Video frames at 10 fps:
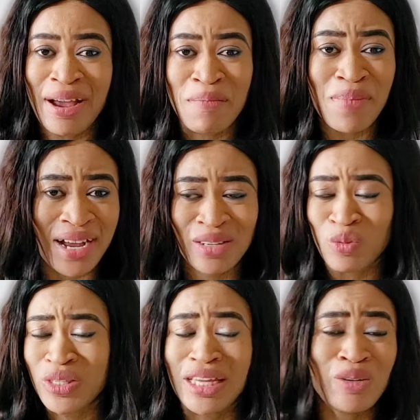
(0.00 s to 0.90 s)
a
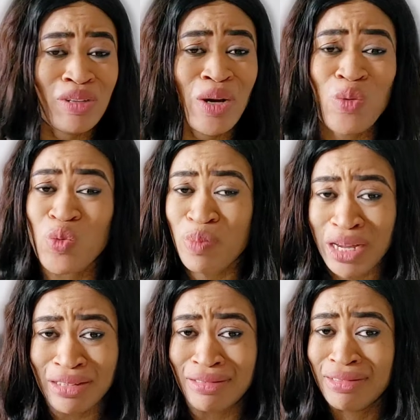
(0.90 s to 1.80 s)
man with another
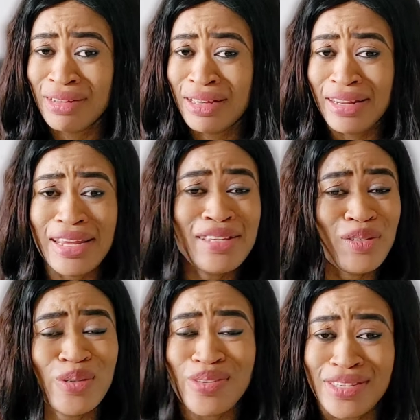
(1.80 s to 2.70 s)
woman.
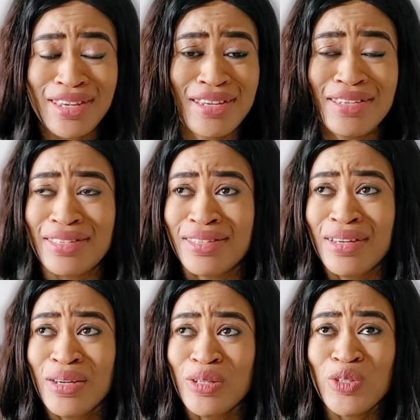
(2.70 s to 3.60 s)
Let's just say it.
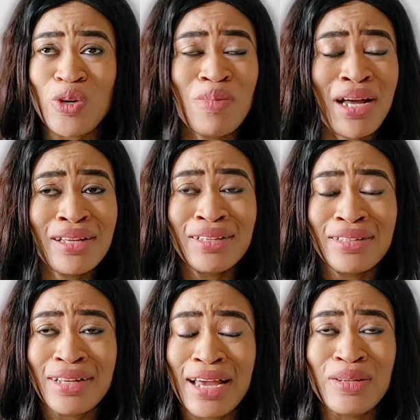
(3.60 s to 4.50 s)
Chioma,
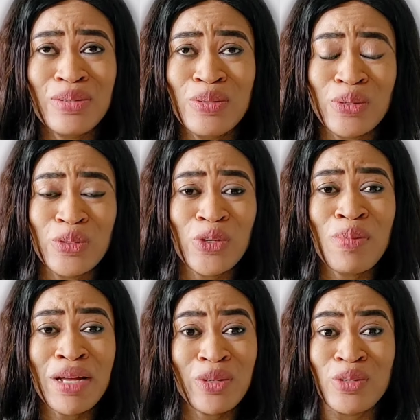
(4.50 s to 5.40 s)
I don't know.
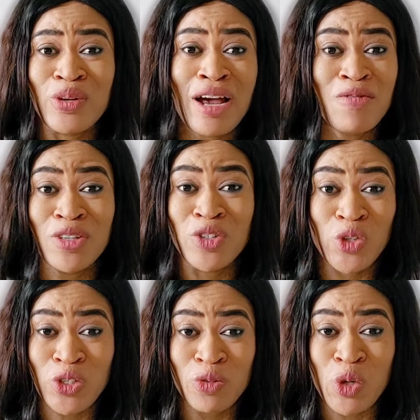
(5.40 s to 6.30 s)
Chioma does not have a
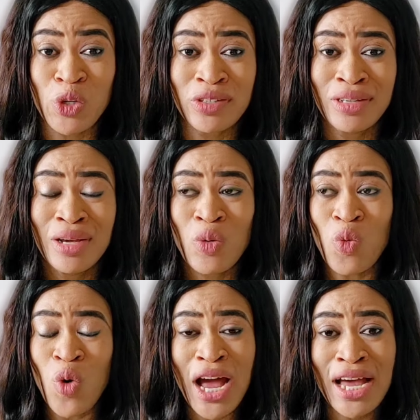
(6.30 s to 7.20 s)
choice because
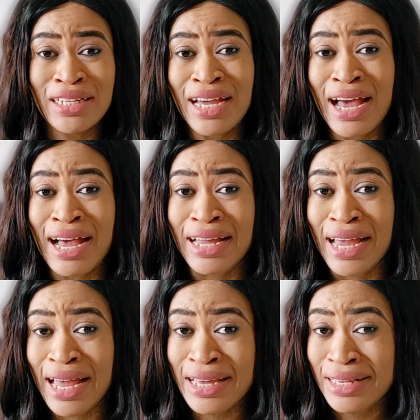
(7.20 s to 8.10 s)
one, her
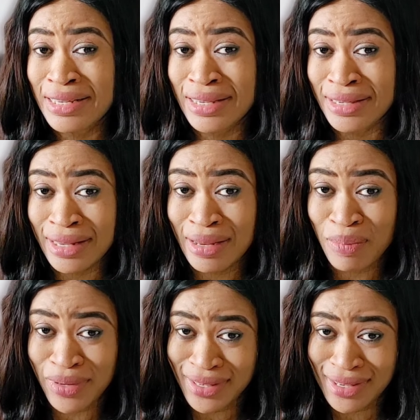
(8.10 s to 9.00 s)
guy is a
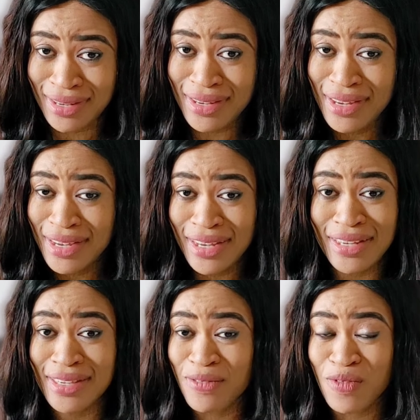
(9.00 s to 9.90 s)
celebrity,
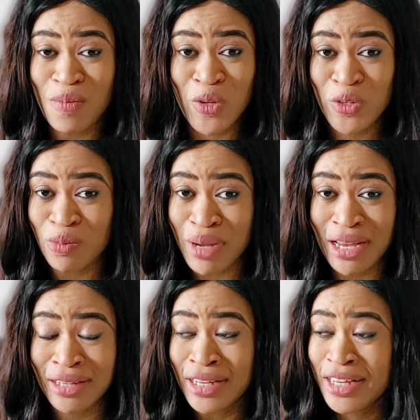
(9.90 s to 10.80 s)
he's a famous
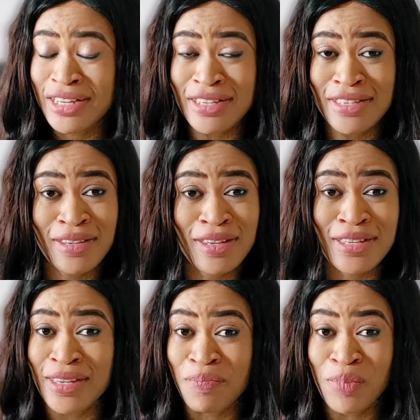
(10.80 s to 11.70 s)
man,
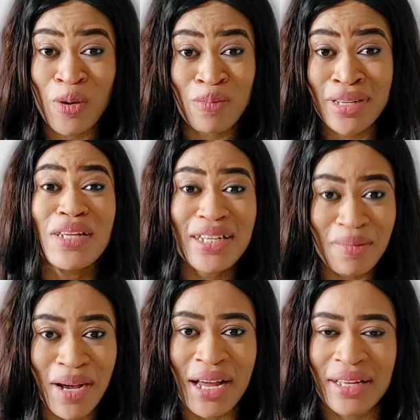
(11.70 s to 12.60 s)
he's a public
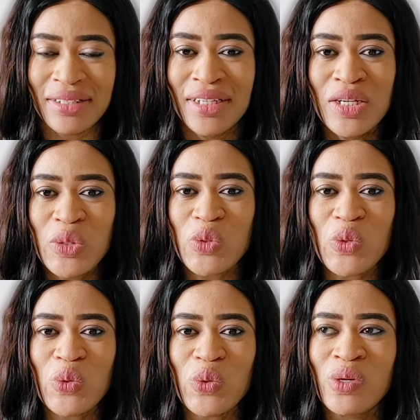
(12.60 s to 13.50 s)
man.
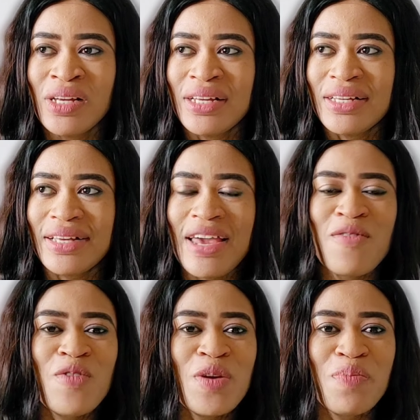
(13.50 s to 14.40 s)
So
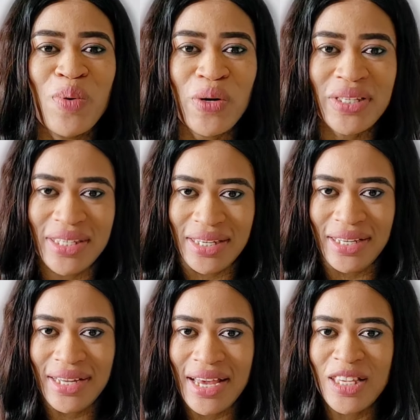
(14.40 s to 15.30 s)
everybody,
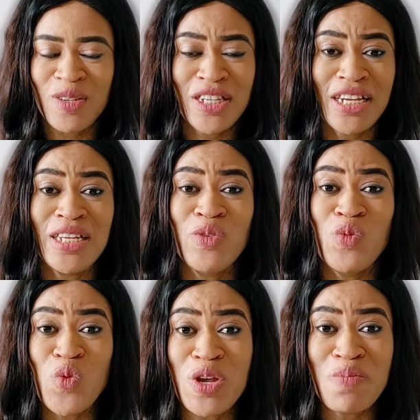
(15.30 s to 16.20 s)
especially
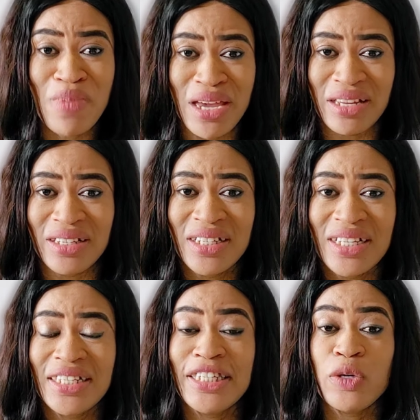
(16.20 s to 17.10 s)
women,
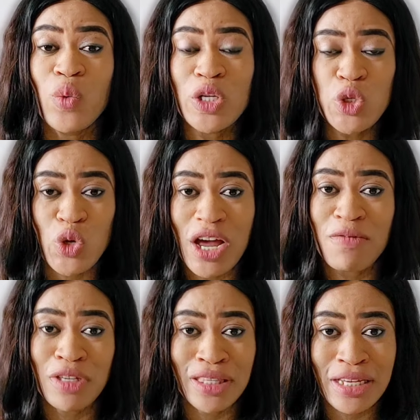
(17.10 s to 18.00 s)
they want to
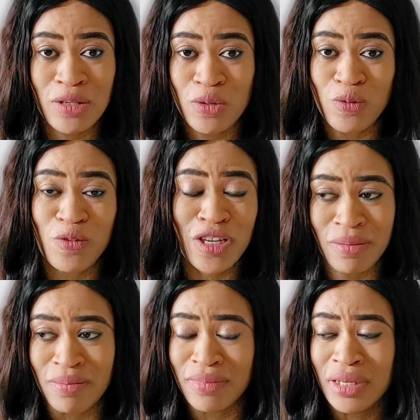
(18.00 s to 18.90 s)
have a taste of
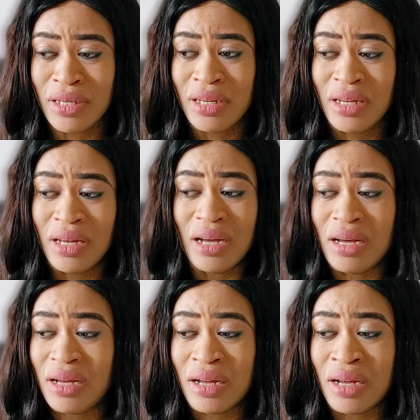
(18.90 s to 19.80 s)
him.
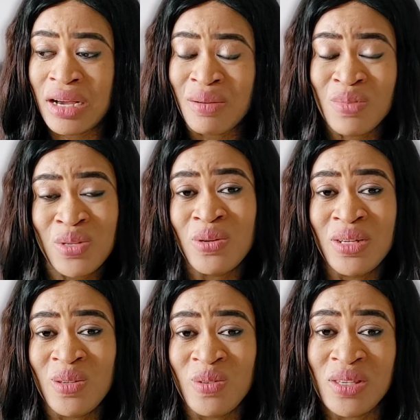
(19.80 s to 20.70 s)
I am
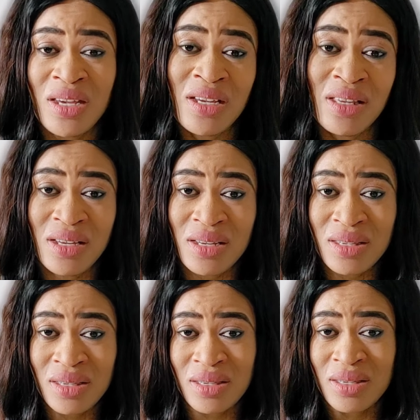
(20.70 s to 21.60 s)
sorry to say
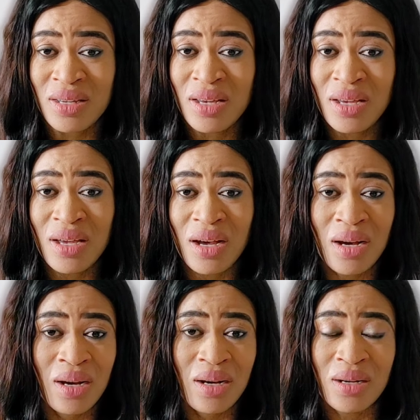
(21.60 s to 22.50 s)
this,
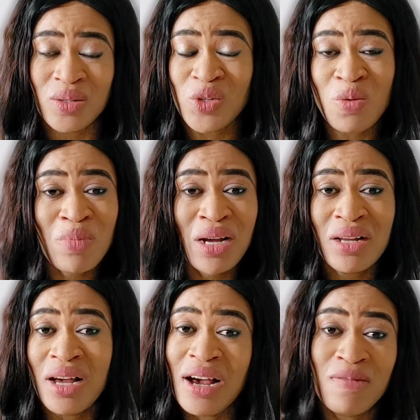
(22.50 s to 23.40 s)

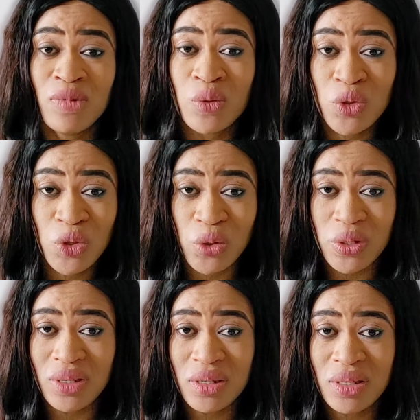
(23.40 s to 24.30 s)
Chioma have no
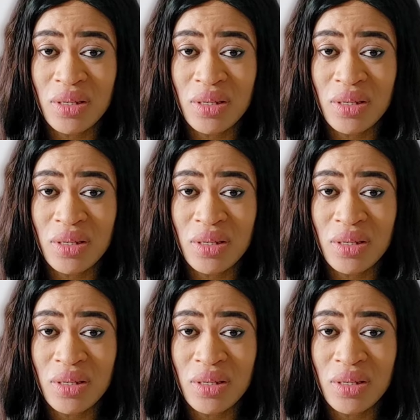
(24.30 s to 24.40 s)
choice.